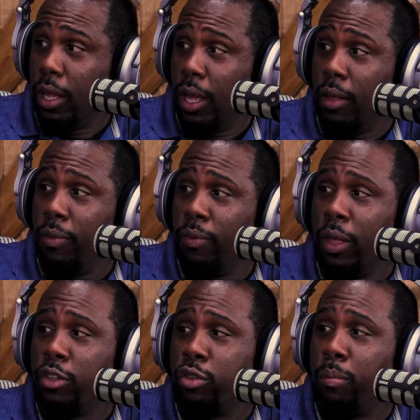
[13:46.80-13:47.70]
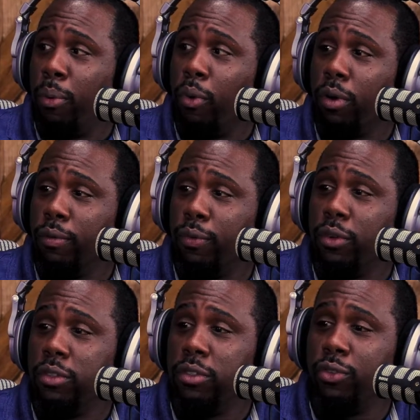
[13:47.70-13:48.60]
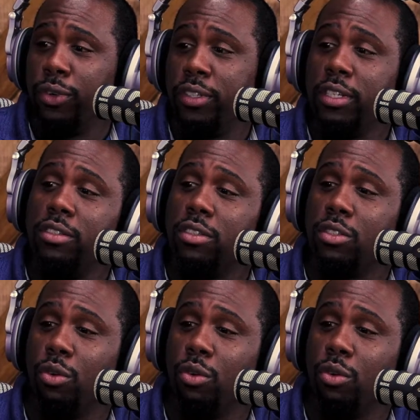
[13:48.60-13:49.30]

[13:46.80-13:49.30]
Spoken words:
And it's important for Jesus